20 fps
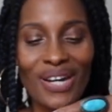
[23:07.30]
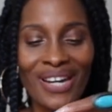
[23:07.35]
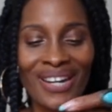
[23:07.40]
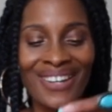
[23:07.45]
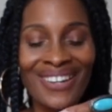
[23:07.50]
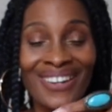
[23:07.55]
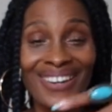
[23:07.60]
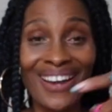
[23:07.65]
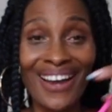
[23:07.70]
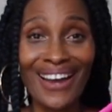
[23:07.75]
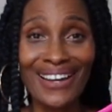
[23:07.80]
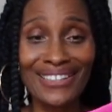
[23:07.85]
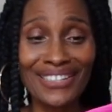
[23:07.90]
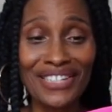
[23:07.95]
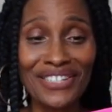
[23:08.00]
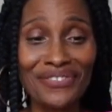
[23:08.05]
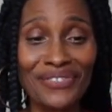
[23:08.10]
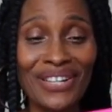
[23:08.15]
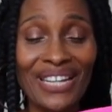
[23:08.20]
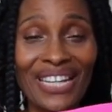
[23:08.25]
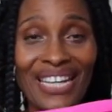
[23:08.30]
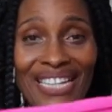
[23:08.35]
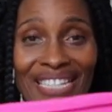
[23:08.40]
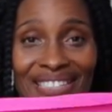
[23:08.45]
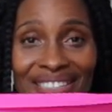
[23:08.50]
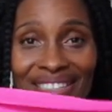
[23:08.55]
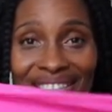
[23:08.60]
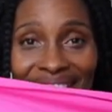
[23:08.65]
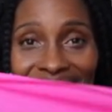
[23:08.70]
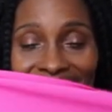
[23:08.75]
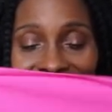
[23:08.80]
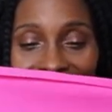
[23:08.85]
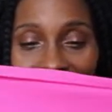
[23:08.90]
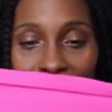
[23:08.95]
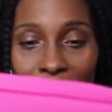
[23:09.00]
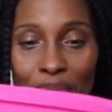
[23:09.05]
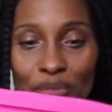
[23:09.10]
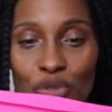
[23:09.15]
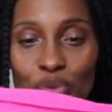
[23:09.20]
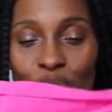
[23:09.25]
I just realized this
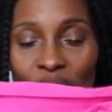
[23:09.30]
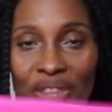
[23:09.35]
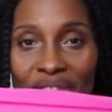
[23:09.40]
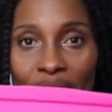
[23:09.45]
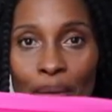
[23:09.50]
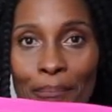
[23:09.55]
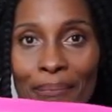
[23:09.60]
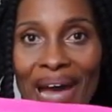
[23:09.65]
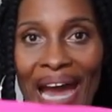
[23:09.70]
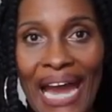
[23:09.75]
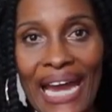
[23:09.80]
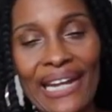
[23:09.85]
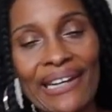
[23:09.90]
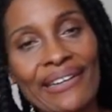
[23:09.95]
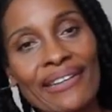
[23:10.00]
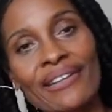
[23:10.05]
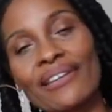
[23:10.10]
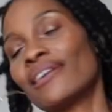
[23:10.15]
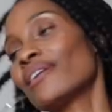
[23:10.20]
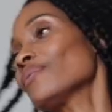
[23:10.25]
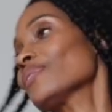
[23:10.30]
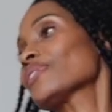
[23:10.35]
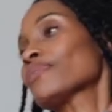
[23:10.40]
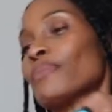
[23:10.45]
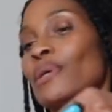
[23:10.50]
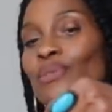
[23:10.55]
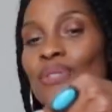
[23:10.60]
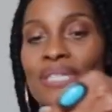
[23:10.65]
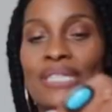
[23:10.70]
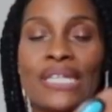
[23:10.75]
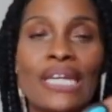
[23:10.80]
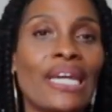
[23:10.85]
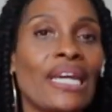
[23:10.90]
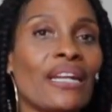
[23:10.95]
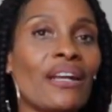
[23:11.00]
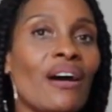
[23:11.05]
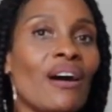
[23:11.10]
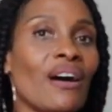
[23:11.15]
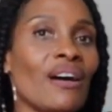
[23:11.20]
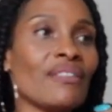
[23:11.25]
comes with a band. I was about to take it
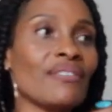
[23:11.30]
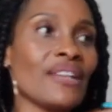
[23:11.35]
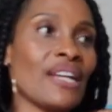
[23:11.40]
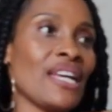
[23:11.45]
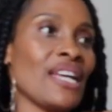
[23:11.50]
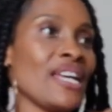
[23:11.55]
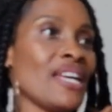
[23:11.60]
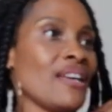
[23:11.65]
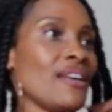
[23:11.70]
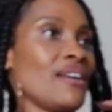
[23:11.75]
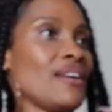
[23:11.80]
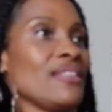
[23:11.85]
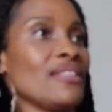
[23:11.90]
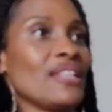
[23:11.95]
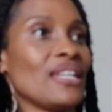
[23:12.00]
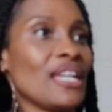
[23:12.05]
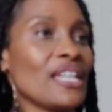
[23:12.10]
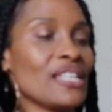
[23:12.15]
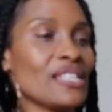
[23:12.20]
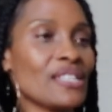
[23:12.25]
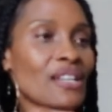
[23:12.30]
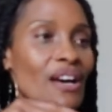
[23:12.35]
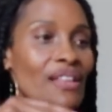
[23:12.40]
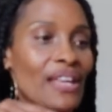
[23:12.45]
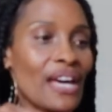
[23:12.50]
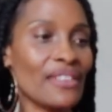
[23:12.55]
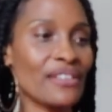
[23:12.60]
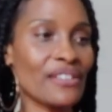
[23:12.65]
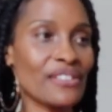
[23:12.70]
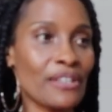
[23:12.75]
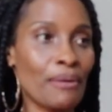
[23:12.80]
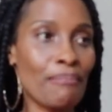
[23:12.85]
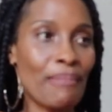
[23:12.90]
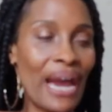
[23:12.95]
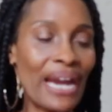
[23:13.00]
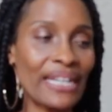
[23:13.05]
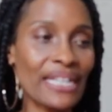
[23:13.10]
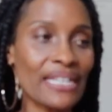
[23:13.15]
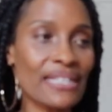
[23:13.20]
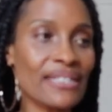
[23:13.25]
off. And then I saw that there's a
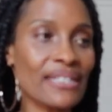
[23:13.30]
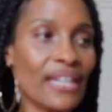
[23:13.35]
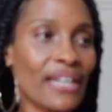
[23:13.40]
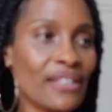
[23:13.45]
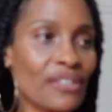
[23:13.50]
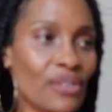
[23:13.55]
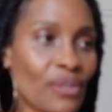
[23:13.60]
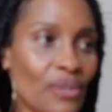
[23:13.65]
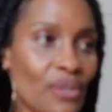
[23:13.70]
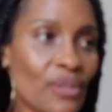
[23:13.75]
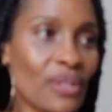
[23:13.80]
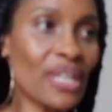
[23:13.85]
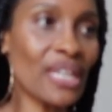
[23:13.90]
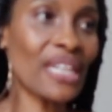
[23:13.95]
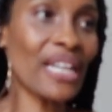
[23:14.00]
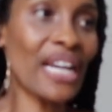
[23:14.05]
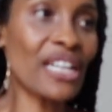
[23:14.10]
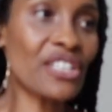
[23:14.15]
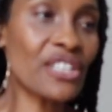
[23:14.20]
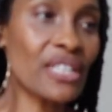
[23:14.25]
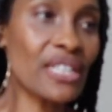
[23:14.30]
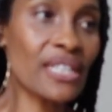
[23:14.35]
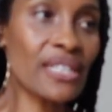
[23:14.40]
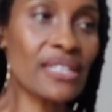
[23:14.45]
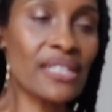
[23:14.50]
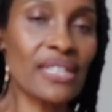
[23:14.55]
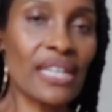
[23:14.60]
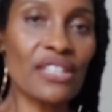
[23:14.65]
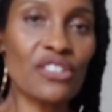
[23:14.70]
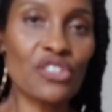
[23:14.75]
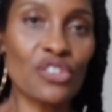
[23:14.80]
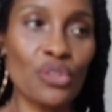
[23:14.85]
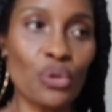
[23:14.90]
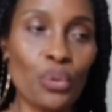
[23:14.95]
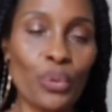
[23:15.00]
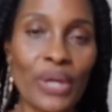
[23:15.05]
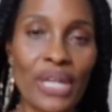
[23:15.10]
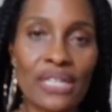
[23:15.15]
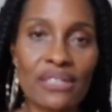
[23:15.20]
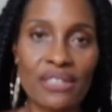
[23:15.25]
band inside. So you can actually cinch the
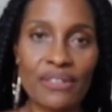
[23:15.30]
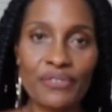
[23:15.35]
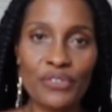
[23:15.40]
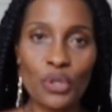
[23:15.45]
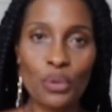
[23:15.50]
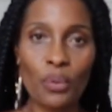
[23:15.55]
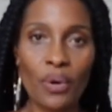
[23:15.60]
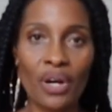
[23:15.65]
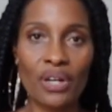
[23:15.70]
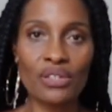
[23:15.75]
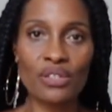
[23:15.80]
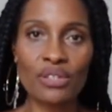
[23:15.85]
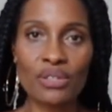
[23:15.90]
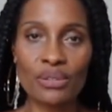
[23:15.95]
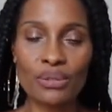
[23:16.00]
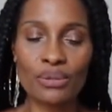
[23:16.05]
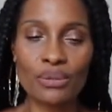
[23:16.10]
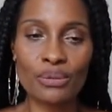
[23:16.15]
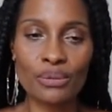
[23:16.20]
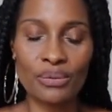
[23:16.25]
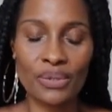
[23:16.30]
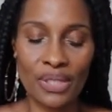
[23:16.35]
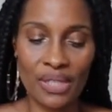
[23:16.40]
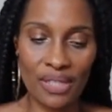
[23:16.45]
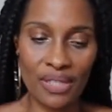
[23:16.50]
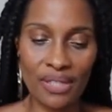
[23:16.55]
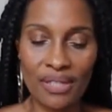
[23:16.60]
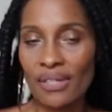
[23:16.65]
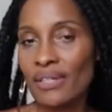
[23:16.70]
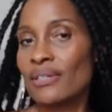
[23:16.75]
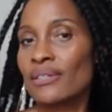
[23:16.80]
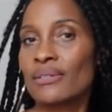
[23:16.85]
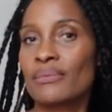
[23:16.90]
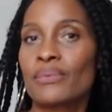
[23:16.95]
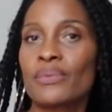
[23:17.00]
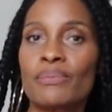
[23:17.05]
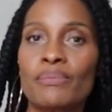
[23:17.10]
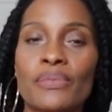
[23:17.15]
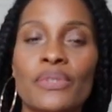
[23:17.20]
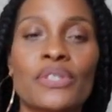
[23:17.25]
waist if you want to.
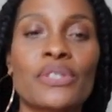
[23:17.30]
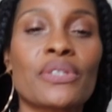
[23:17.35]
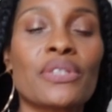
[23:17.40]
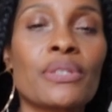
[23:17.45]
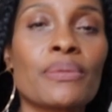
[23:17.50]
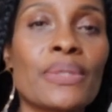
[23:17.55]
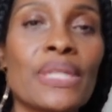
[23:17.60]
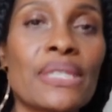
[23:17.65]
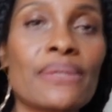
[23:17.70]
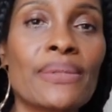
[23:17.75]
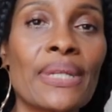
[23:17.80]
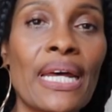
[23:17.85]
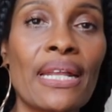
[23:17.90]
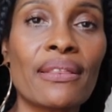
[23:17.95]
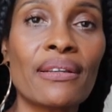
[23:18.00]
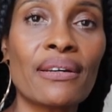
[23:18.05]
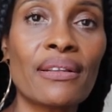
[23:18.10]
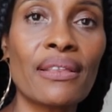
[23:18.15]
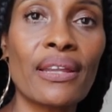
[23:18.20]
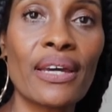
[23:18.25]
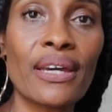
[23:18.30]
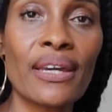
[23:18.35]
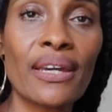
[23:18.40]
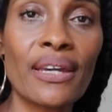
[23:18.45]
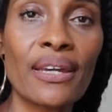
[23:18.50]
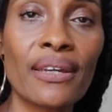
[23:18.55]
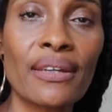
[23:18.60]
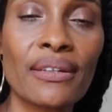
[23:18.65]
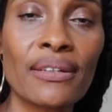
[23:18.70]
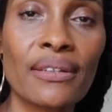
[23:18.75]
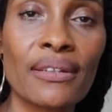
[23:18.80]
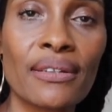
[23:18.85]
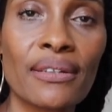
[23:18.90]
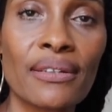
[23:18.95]
Show you what that look like.